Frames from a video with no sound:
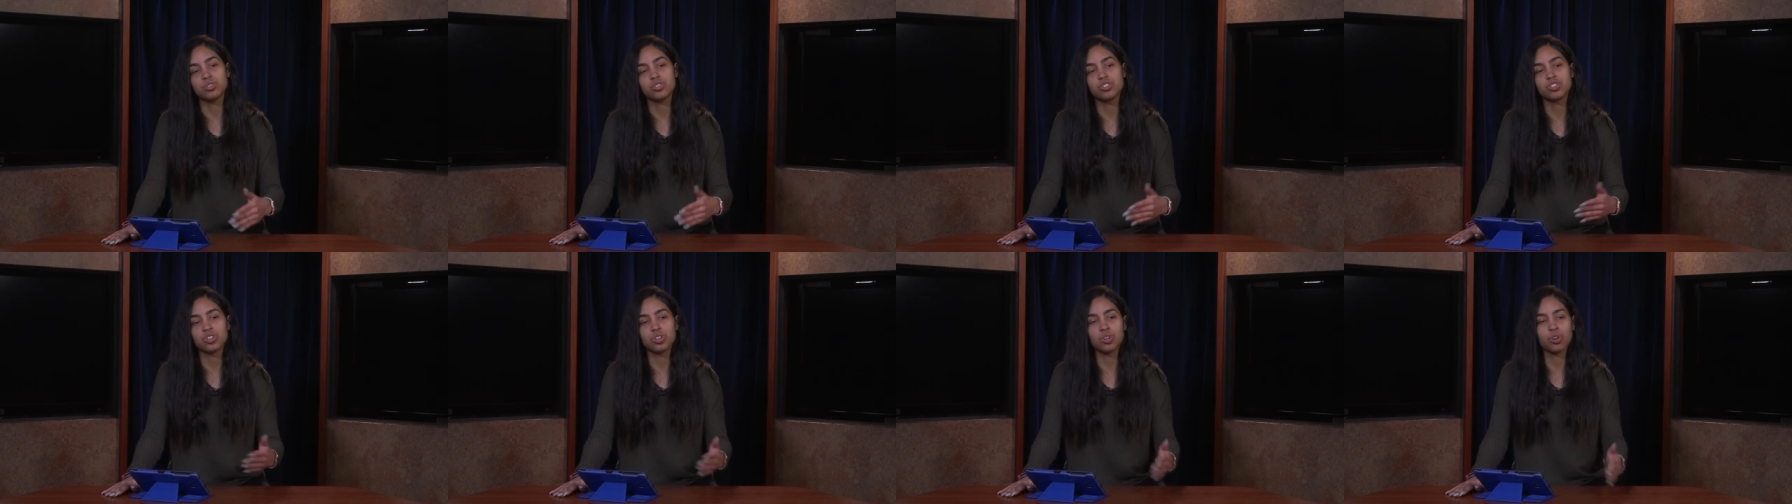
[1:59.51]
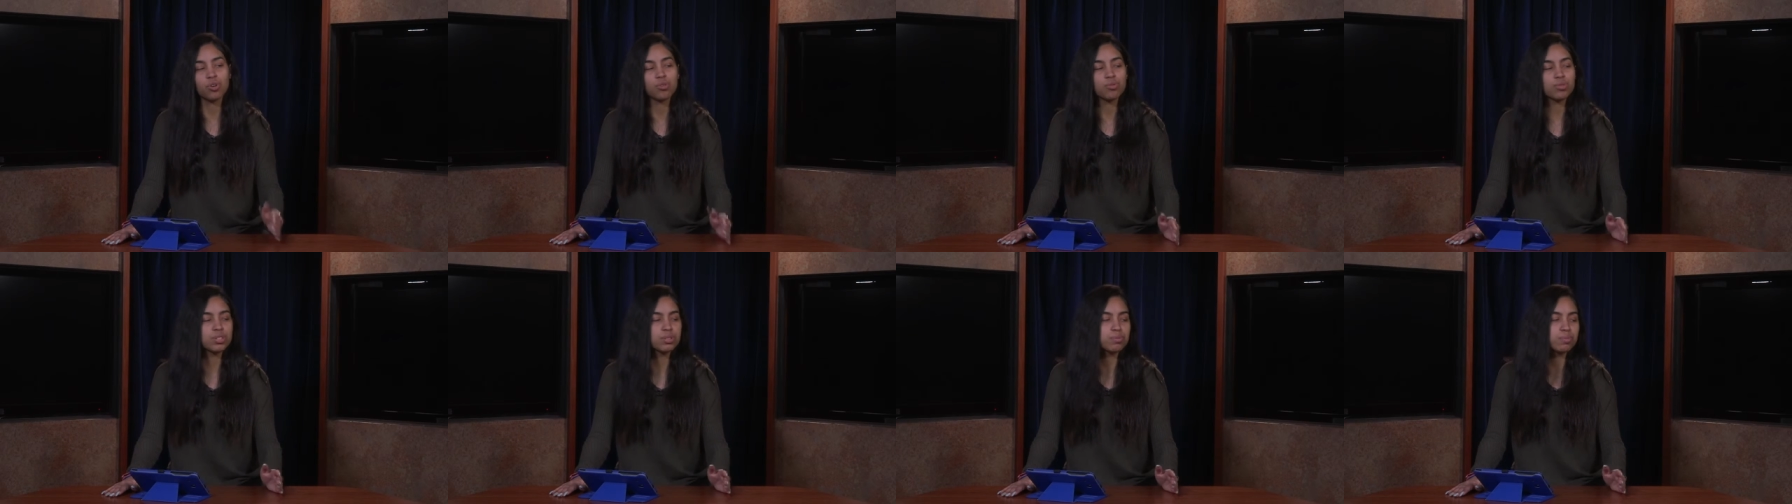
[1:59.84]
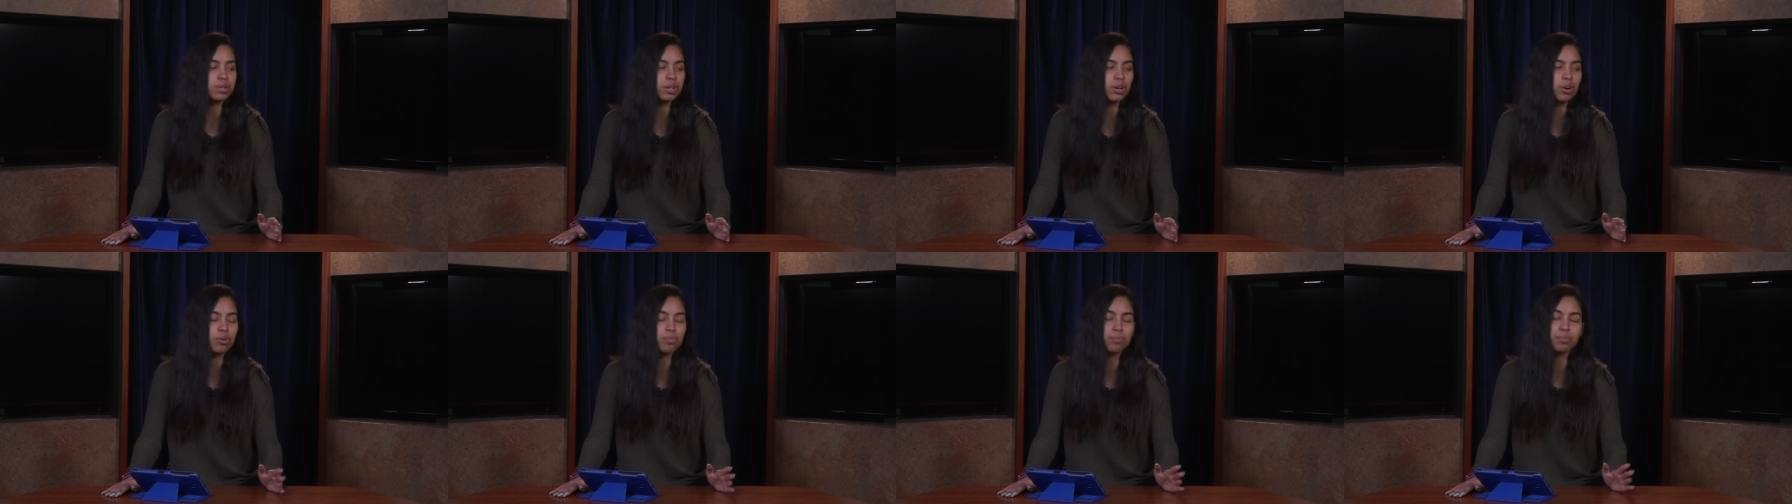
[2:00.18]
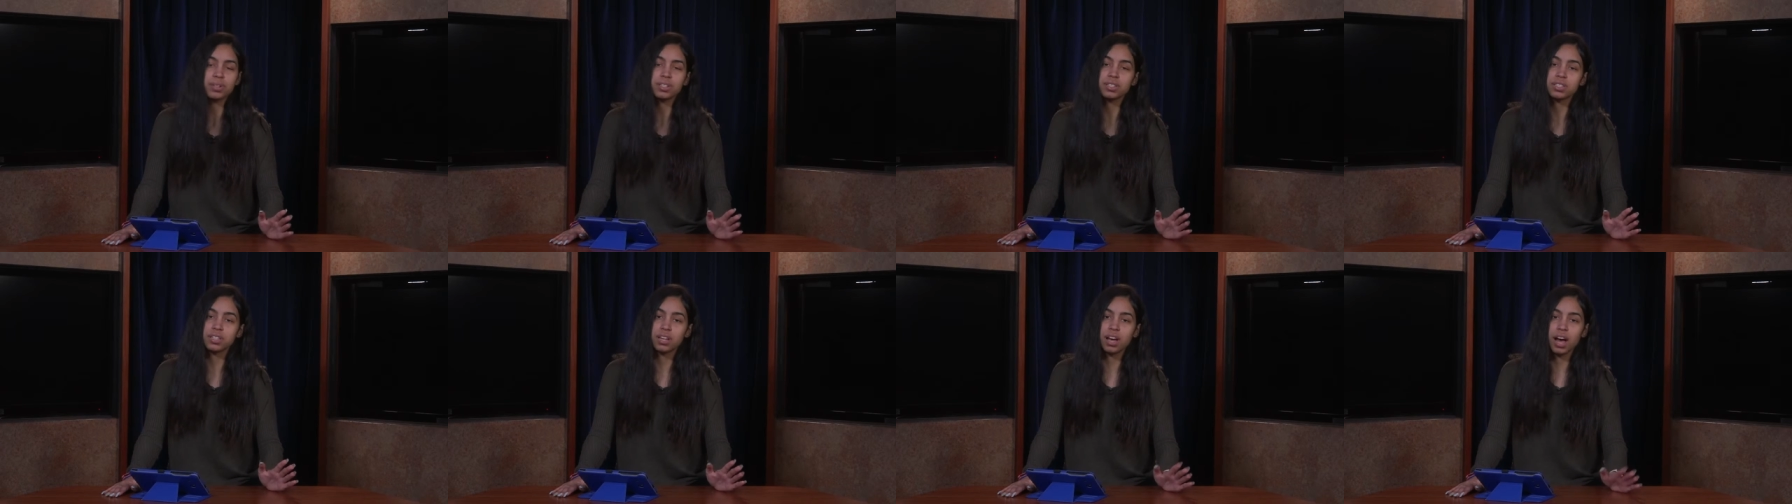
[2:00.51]
should always be
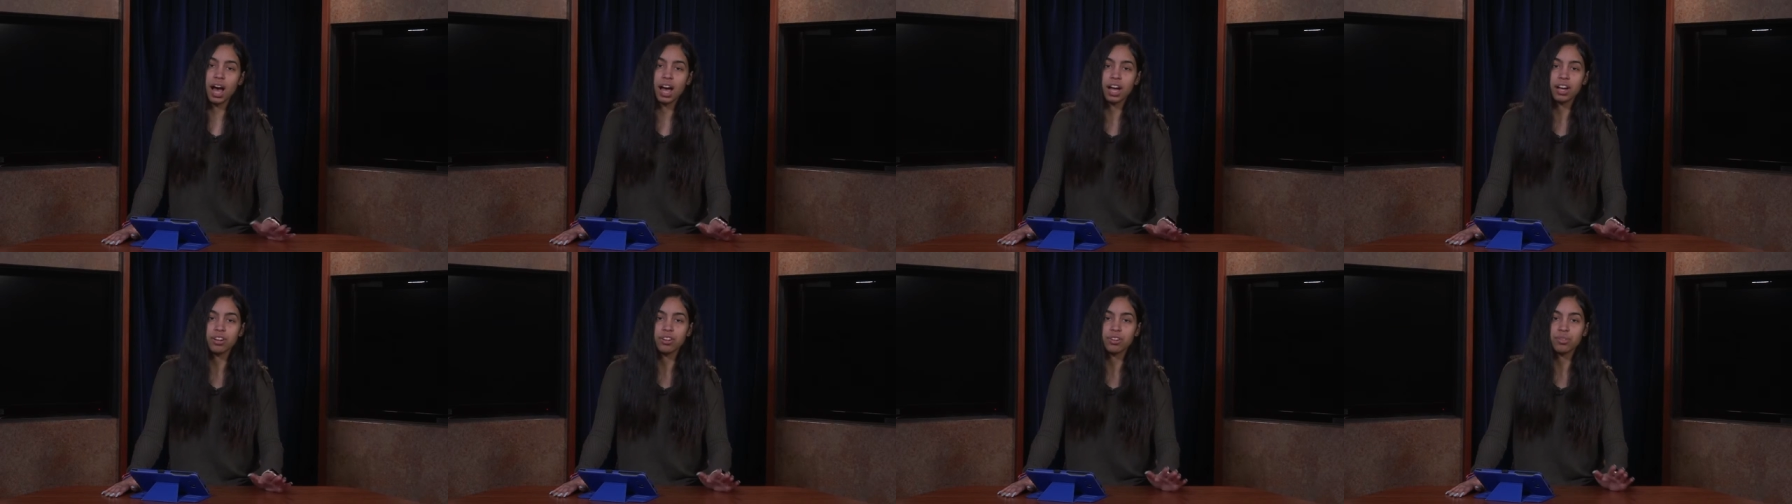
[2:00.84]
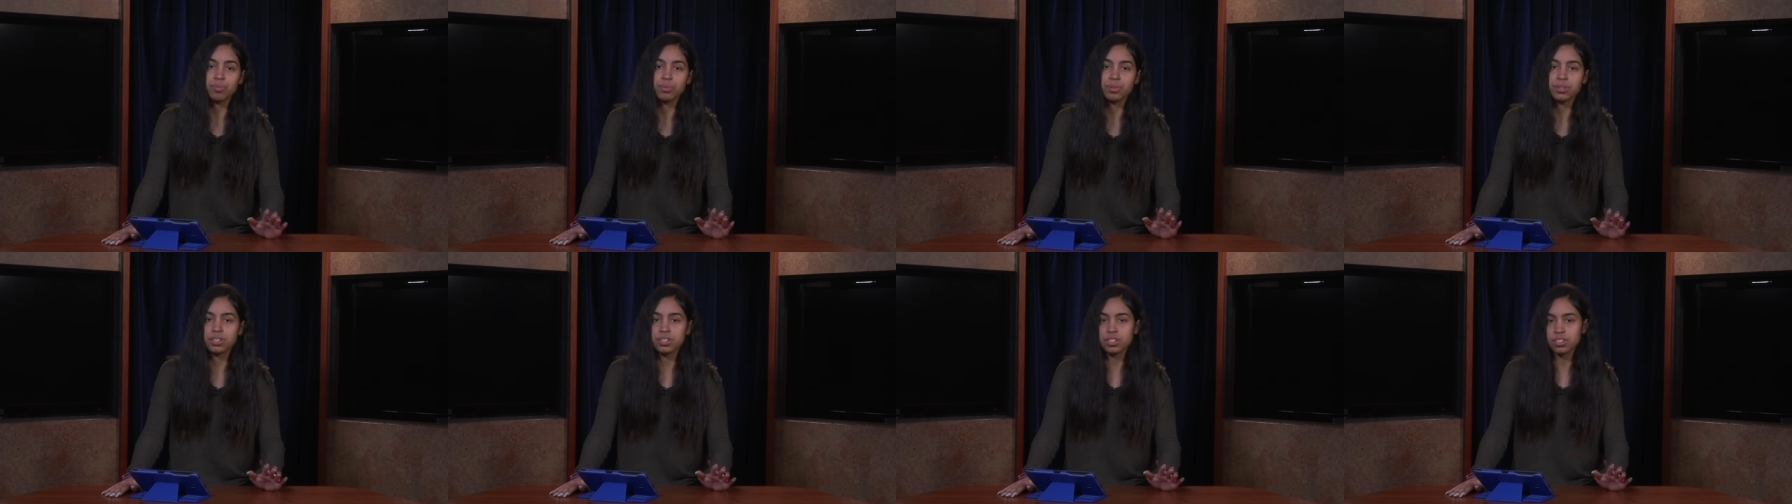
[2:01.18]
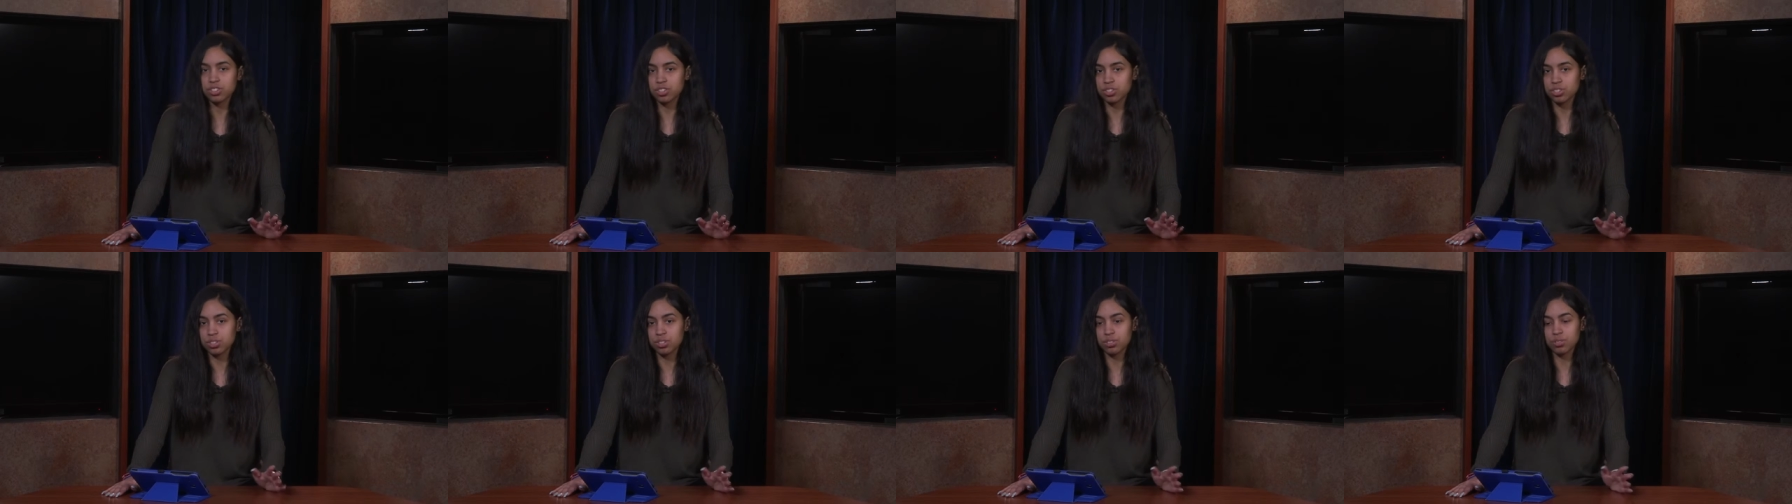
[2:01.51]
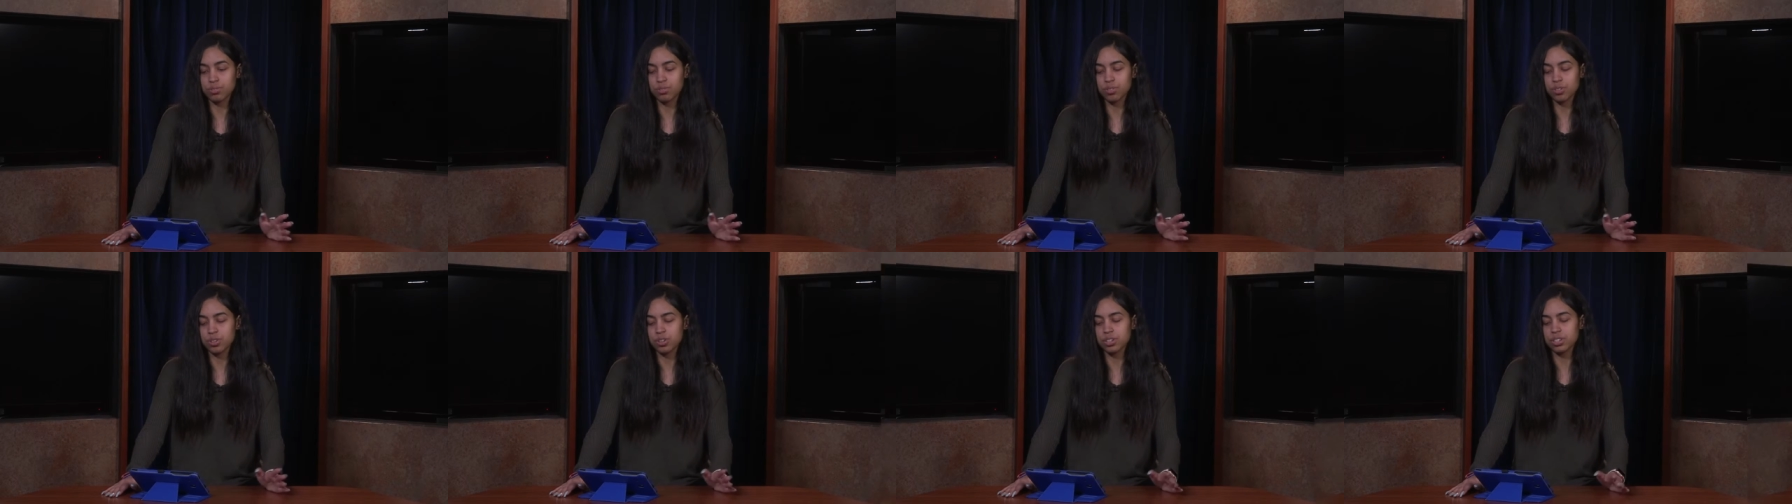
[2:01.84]
open to higher positions,
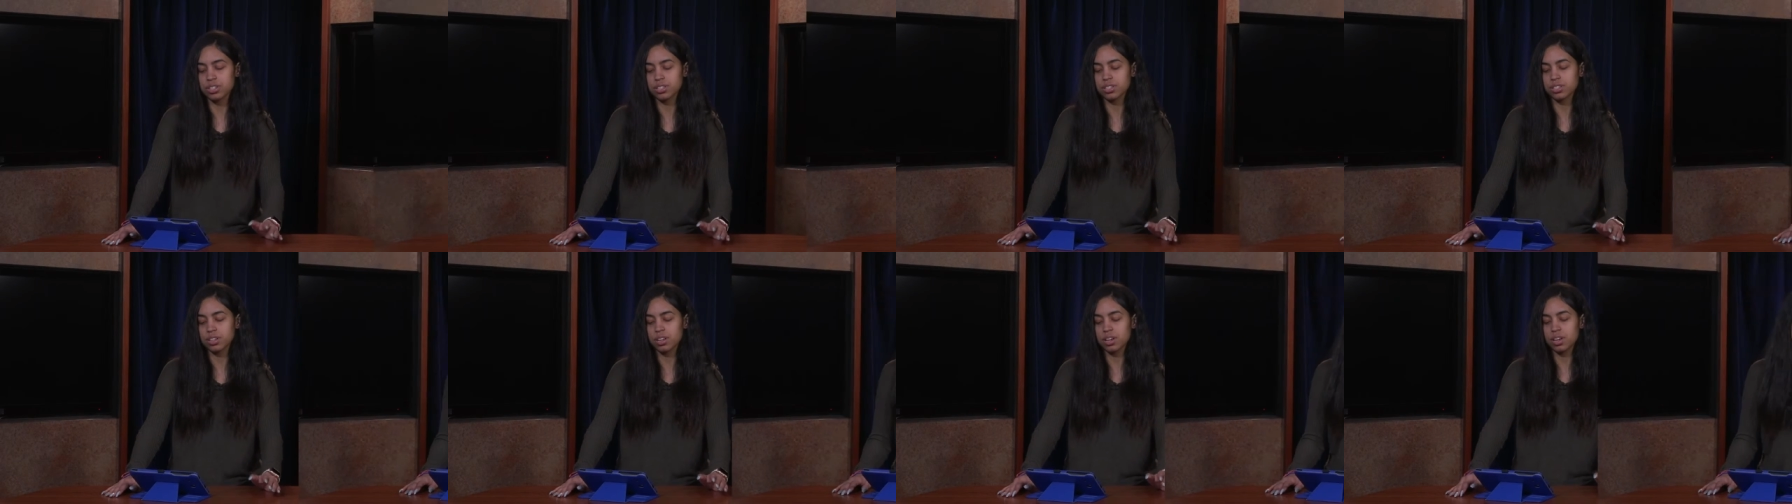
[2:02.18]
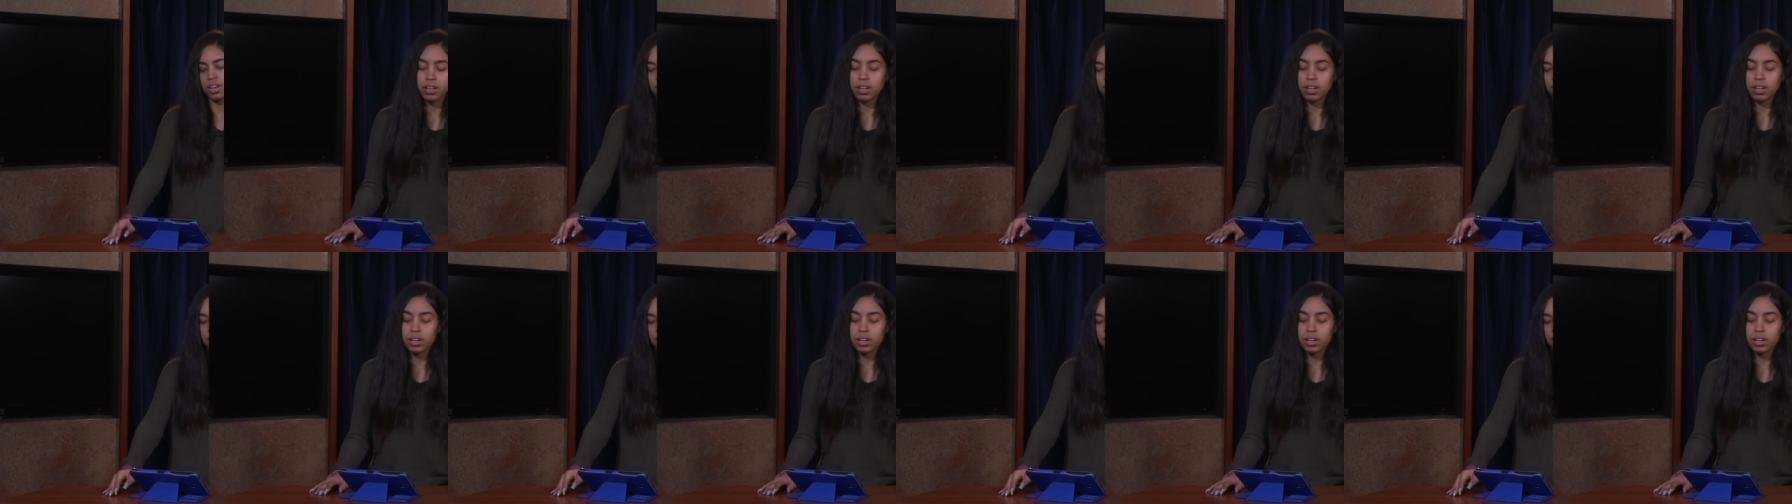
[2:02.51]
of course.